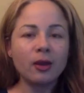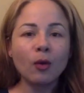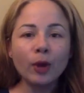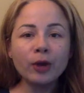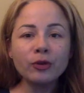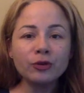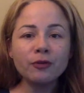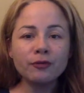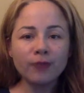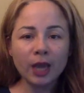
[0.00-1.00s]
Where's
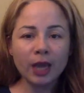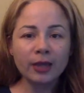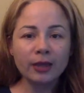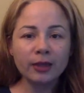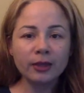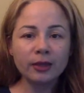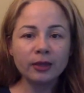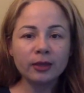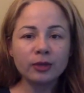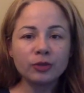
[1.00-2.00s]
your faith?
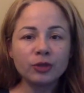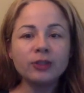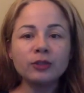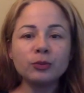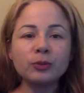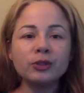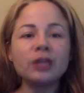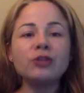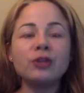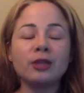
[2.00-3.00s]
Jesus was
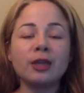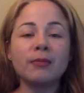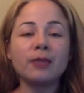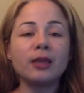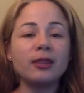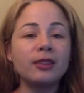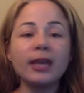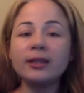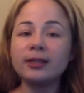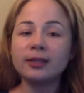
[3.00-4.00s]
teaching them that
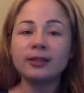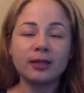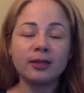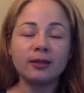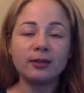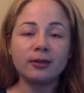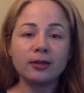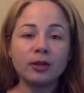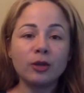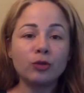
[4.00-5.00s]
they didn't need
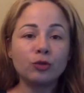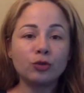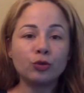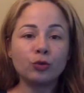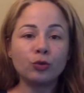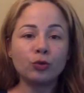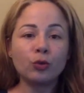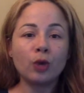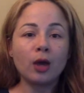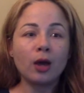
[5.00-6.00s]

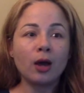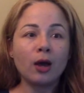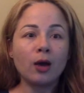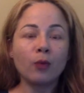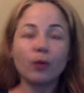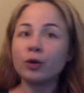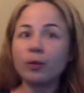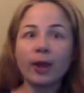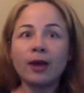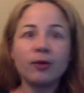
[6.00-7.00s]
to run
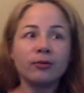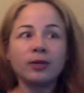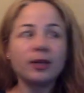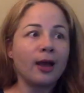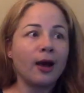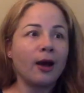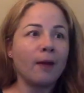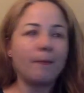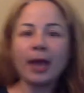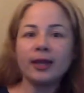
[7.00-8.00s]
around
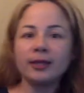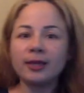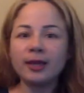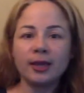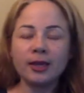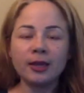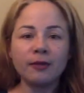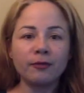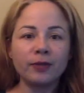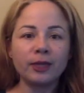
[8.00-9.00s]
panicking
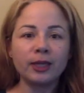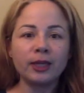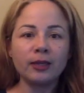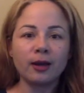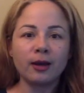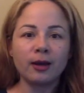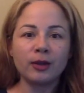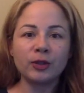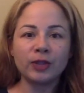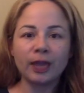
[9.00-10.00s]
and feeling
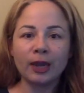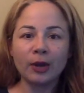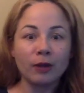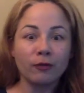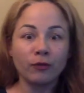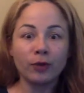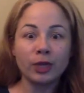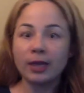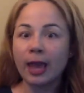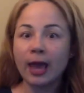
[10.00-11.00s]
scared and
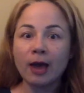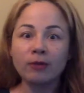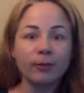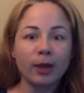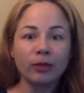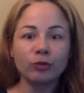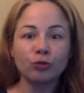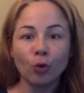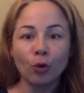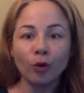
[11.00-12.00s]
freaking out about the
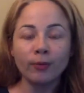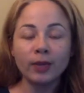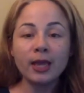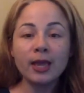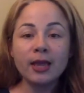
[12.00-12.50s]
storm.